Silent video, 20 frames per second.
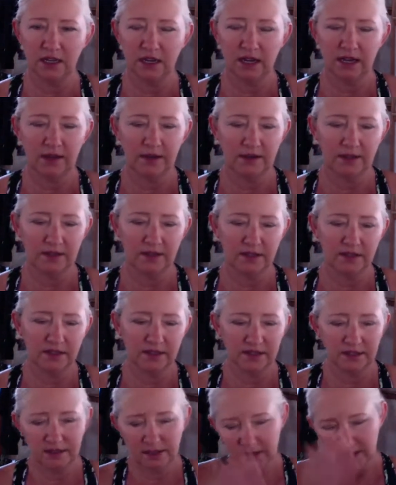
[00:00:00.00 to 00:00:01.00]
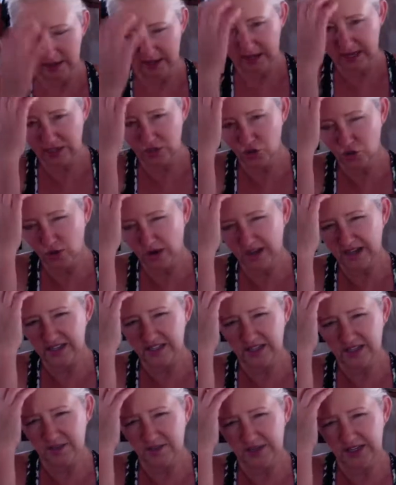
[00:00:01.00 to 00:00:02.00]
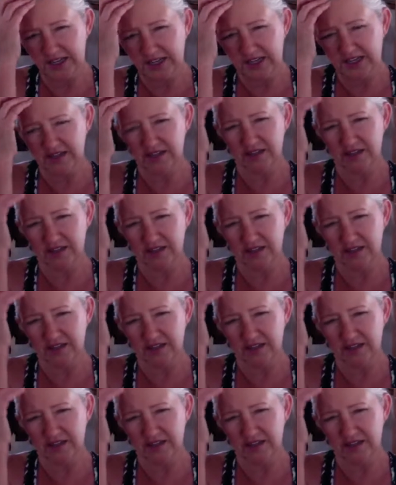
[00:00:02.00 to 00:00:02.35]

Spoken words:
I tried to be